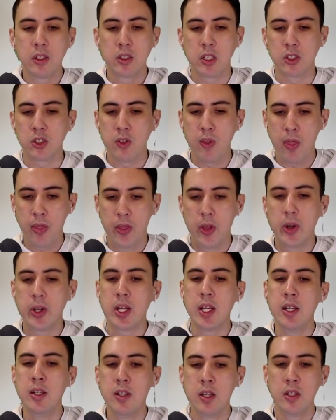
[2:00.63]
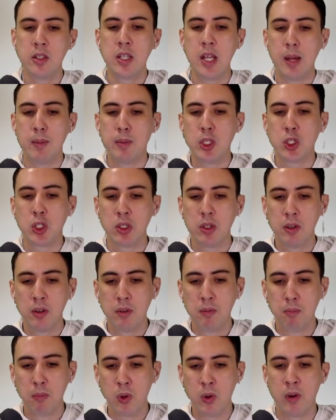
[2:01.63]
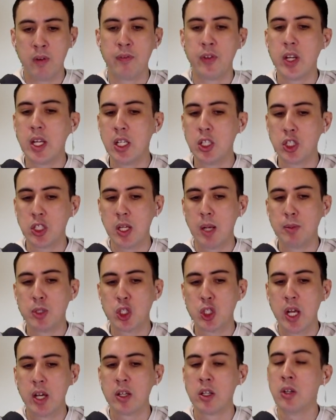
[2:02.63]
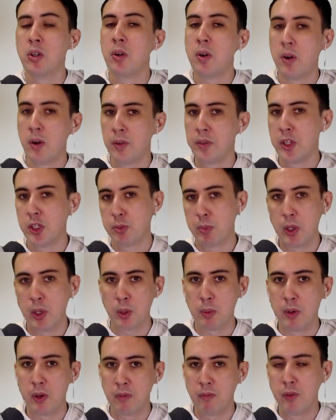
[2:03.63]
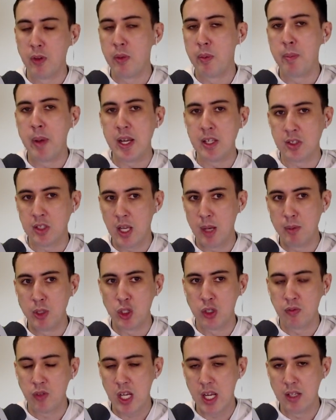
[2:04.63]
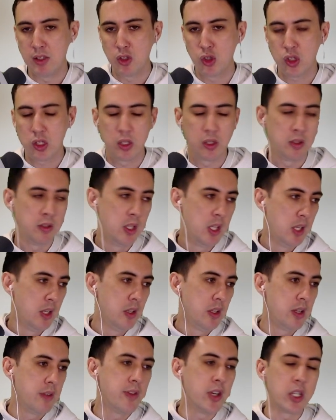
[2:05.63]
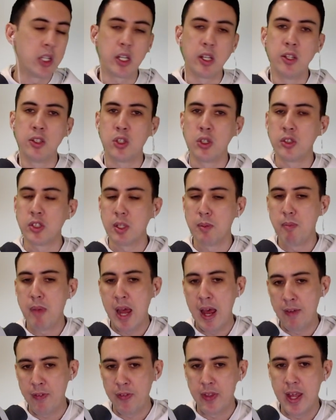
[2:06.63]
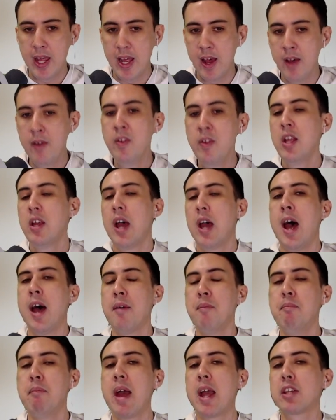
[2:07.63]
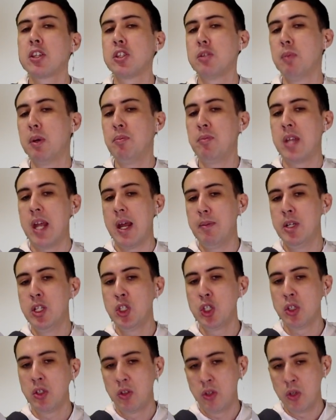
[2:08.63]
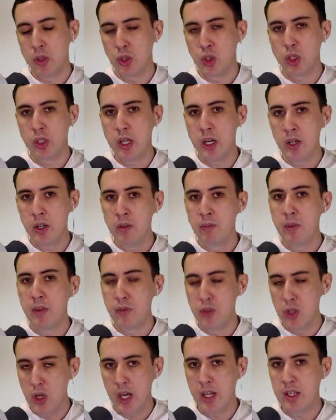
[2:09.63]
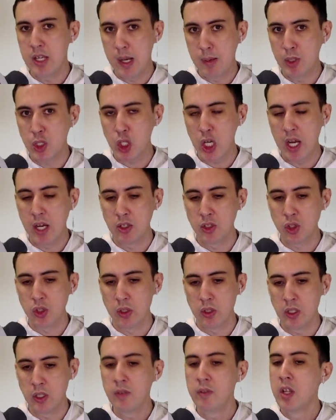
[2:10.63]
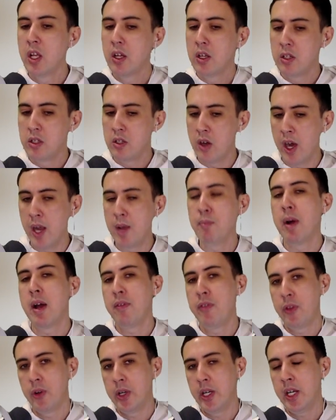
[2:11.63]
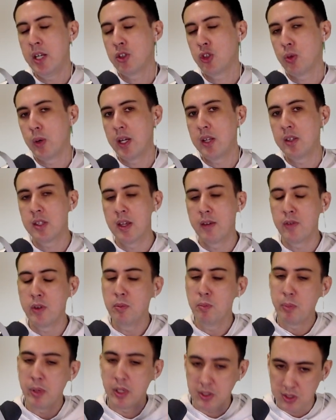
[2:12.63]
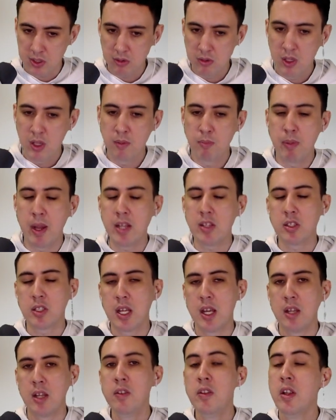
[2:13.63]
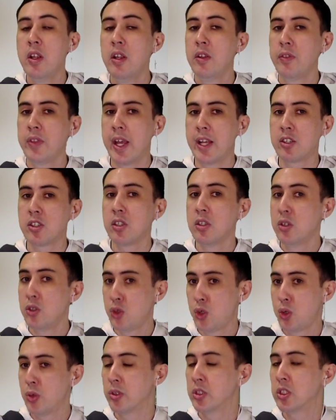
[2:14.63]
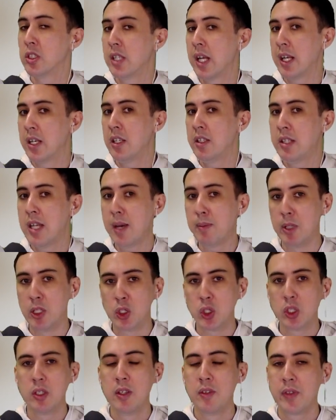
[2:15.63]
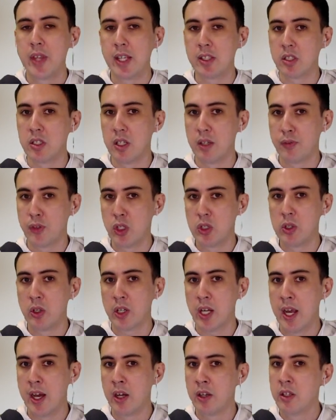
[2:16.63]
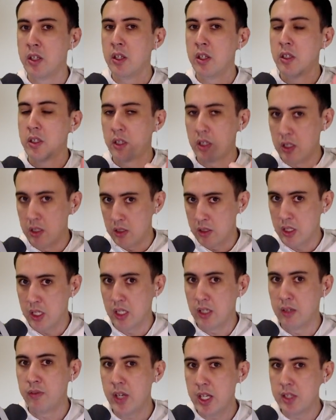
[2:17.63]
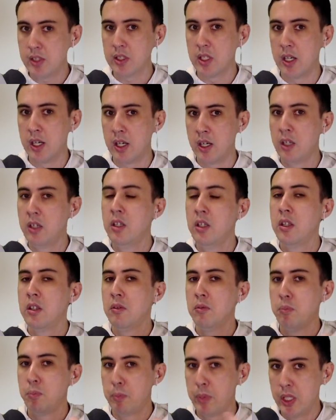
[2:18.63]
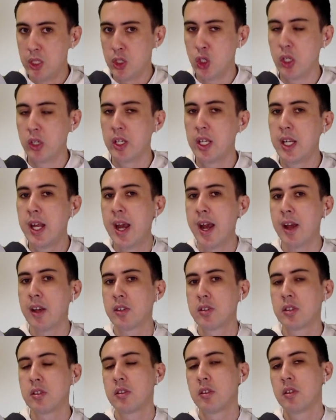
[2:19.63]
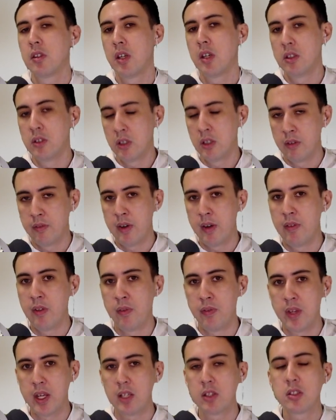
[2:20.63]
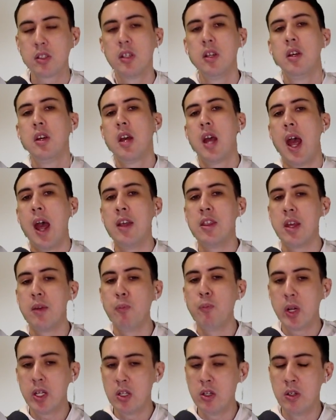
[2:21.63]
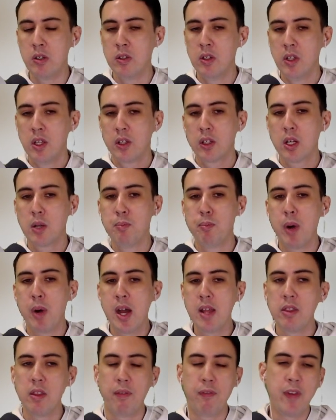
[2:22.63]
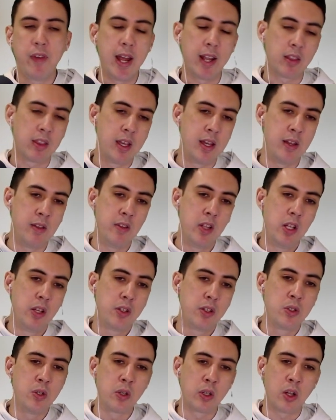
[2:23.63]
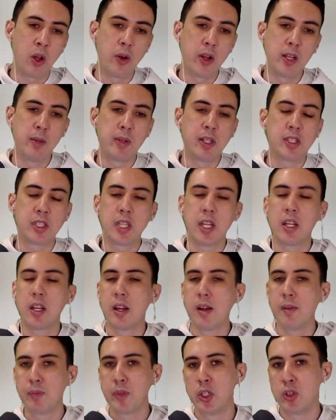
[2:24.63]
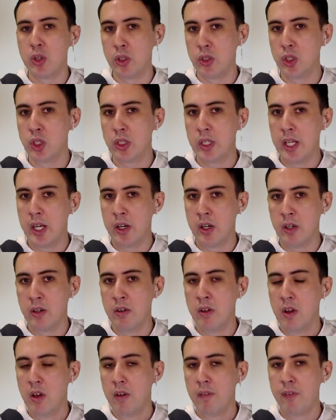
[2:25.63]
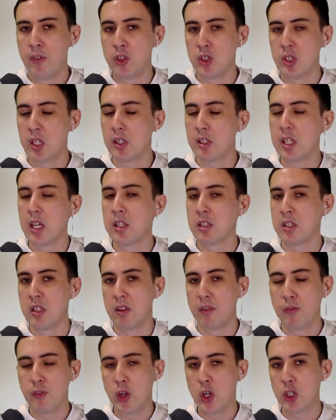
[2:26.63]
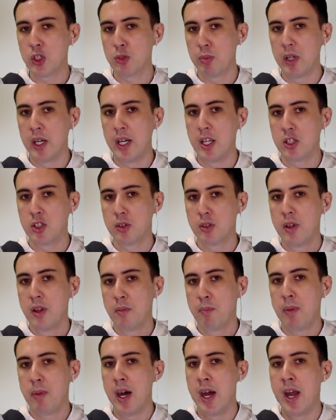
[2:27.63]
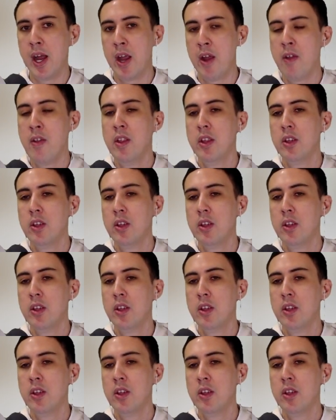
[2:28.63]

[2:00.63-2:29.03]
does 30 damage more for each damage counter on this Pokemon with a base damage of 10. So you've only got to do some math there. At maximum damage, Dodrio with 9 damage counters on it, 9 by 3 is 27 plus base 10. That's 280 damage. That's enough to knock out Giratina V-Star, Pidgeot EX, and a lot of other things. And then when you combine the fact that you're going to be setting up the Dodrio for success in the first place by